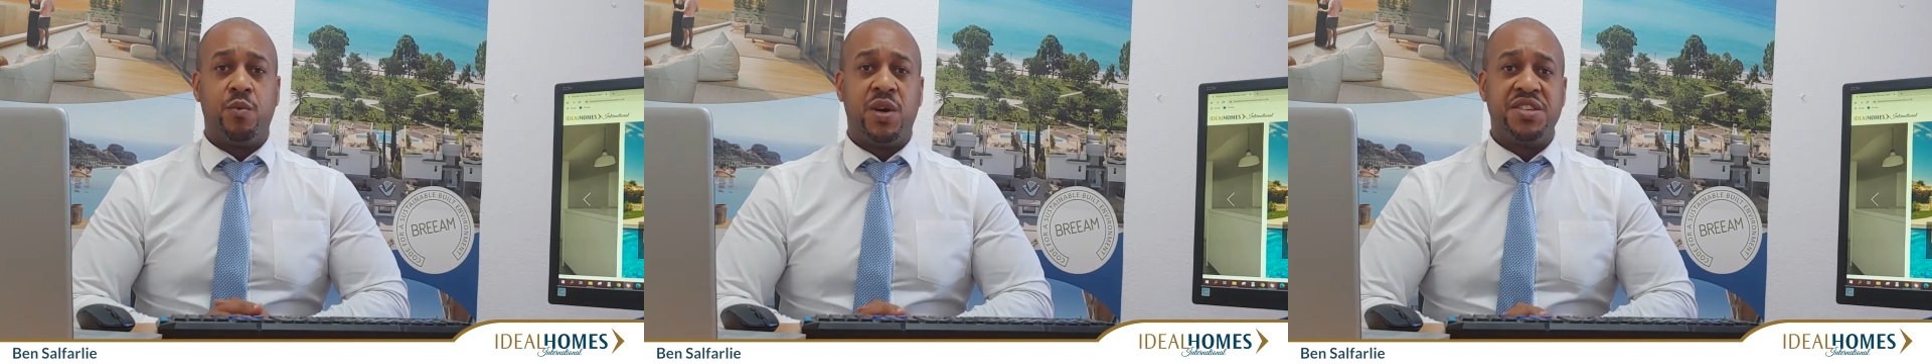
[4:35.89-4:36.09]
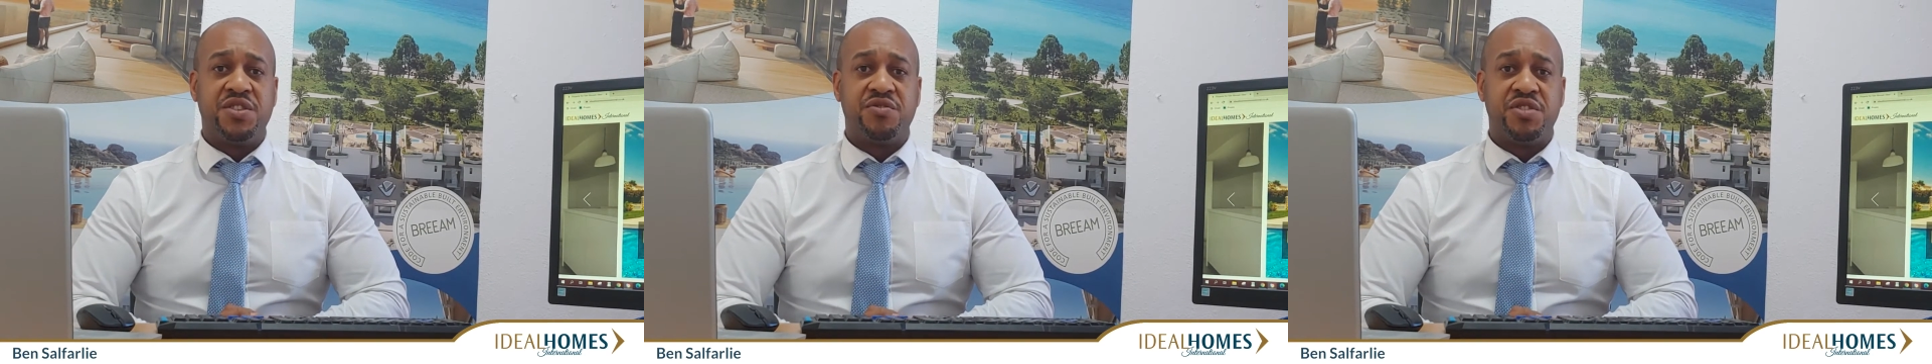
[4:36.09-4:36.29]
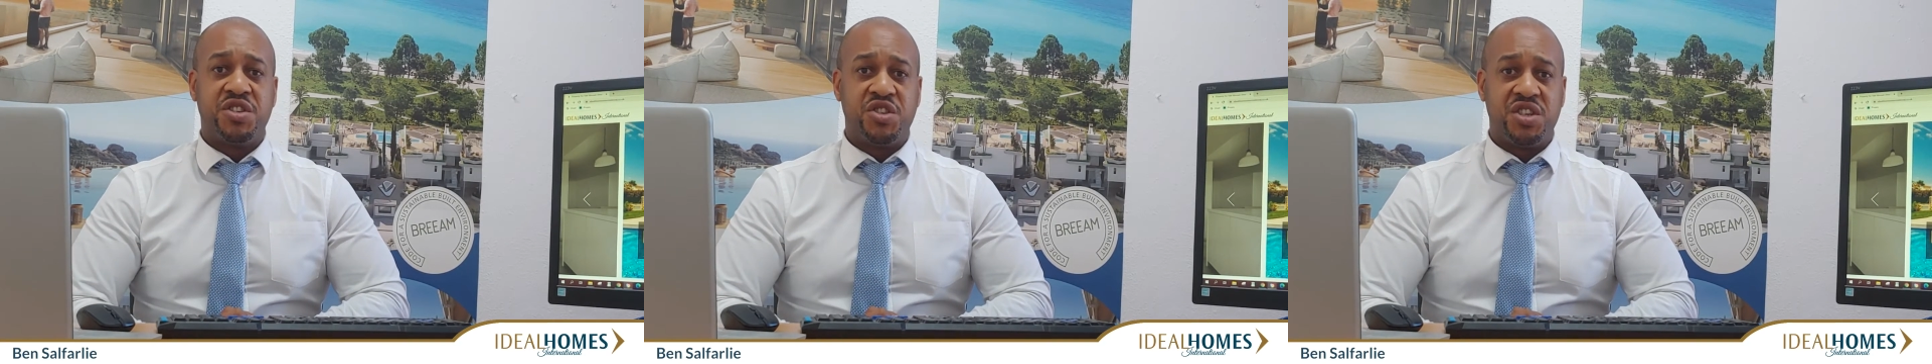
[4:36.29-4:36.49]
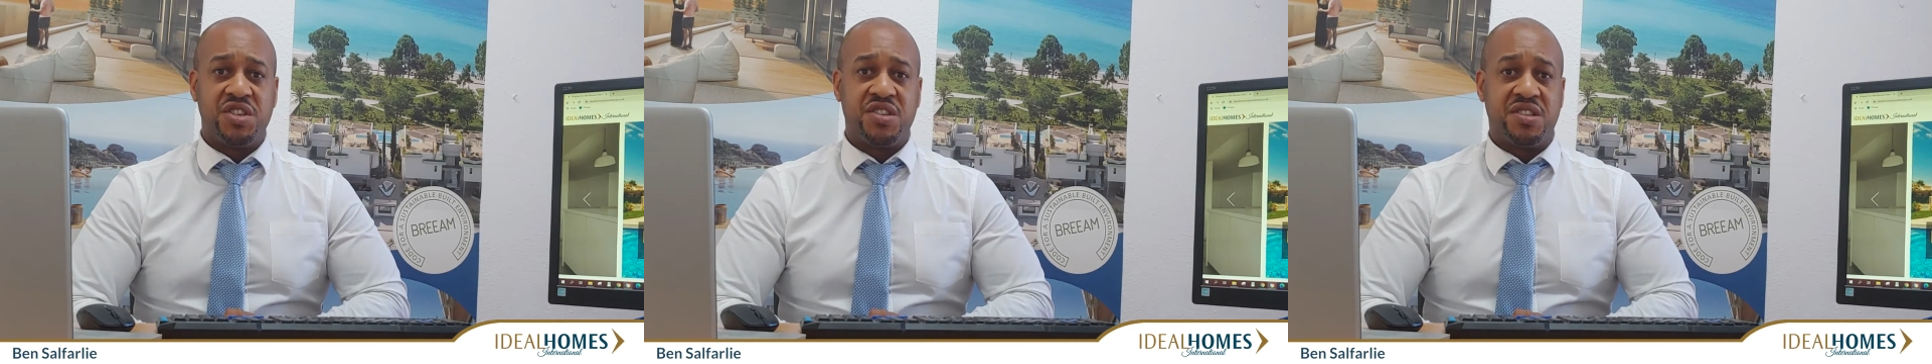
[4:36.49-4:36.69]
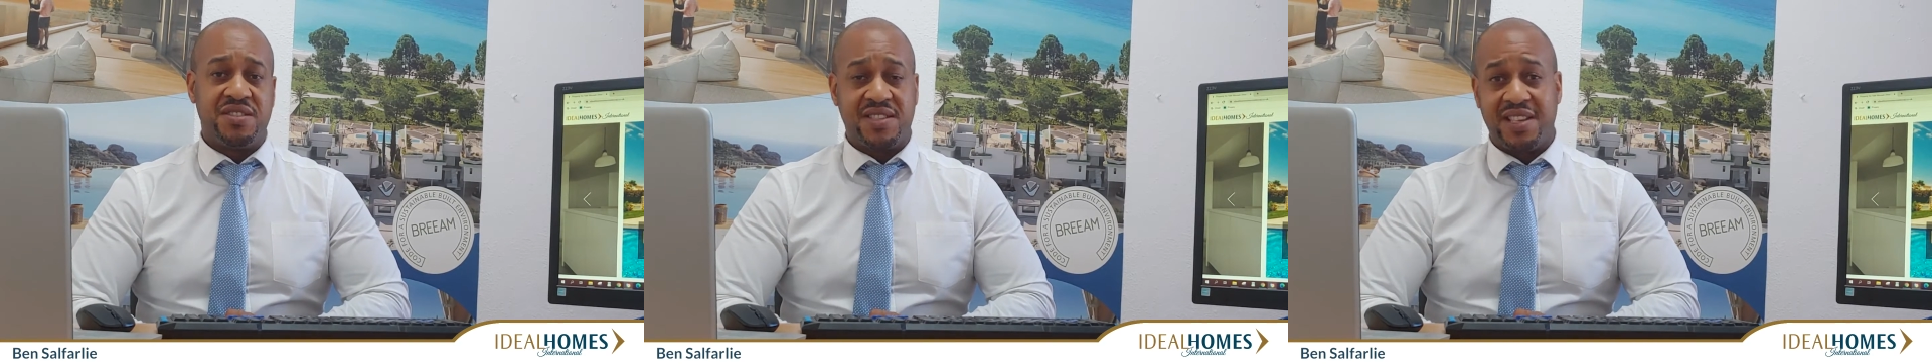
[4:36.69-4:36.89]
once
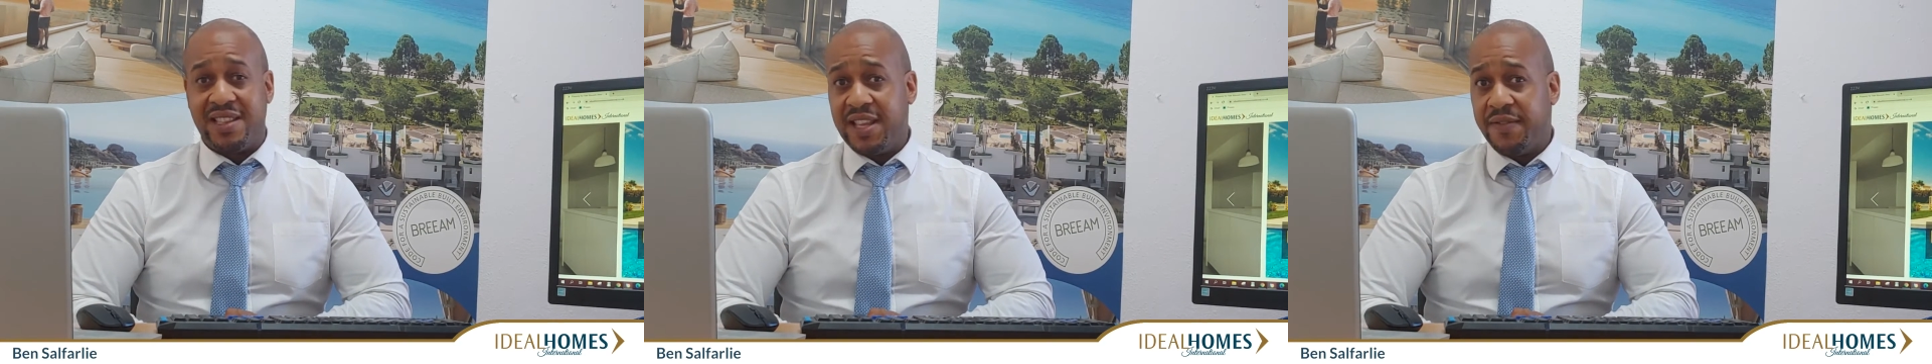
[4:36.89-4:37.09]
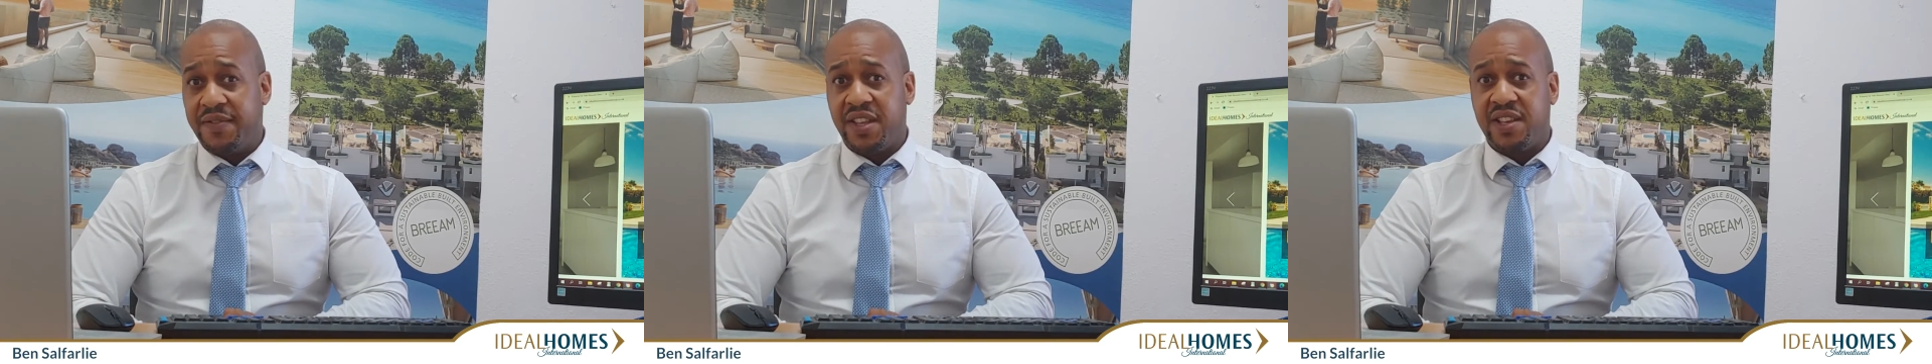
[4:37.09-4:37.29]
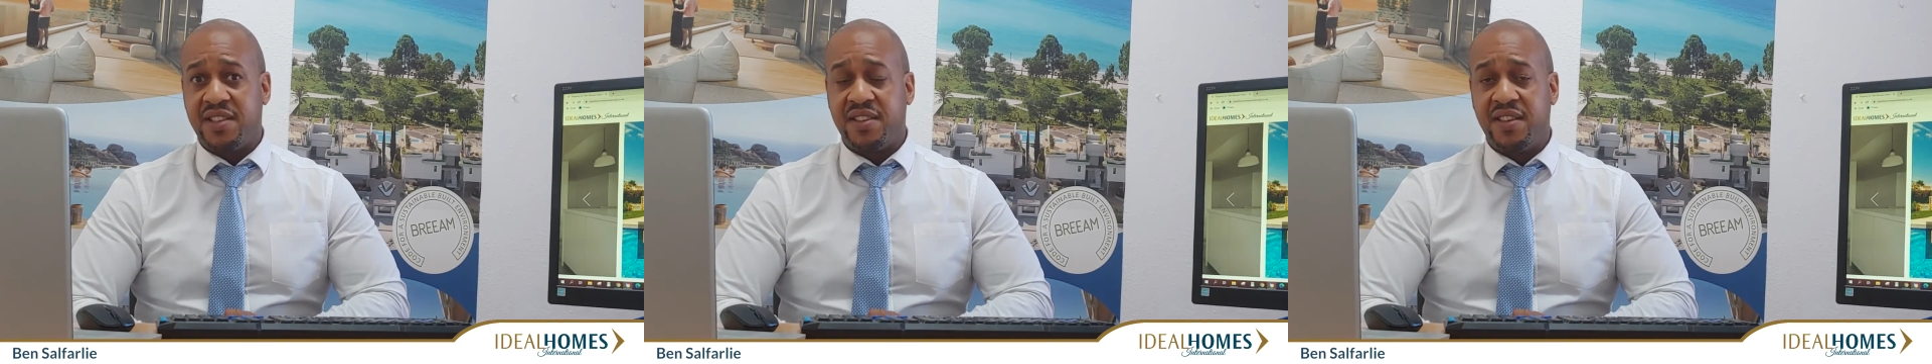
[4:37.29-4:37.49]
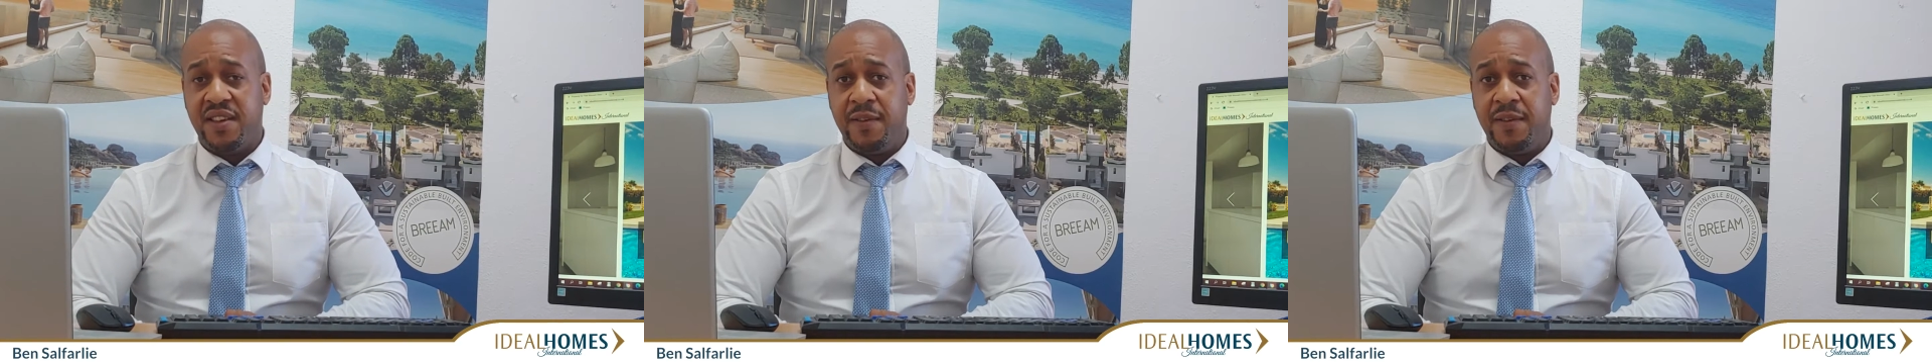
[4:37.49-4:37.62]
restrictions are lifted.